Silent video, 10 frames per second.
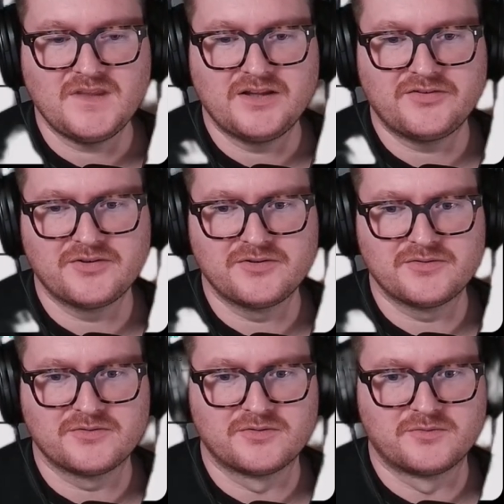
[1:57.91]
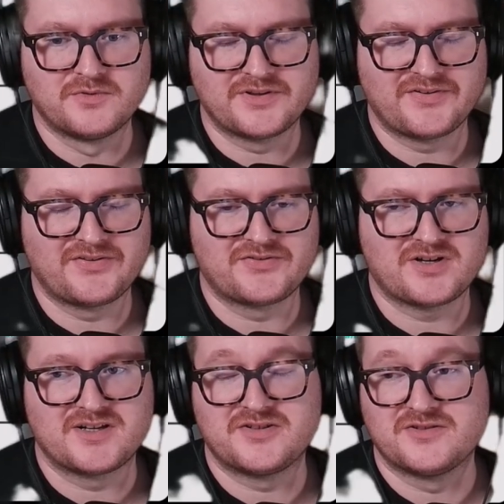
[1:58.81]
So what this is
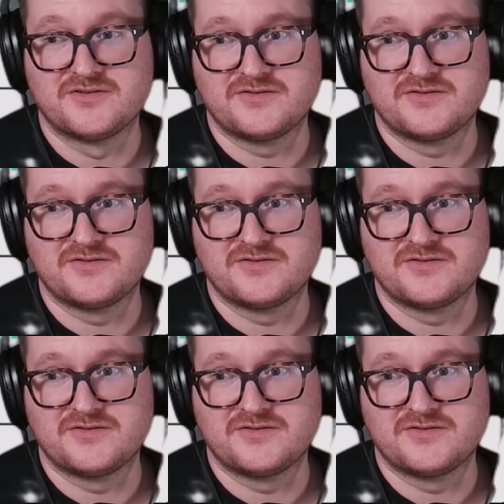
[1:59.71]
trying to do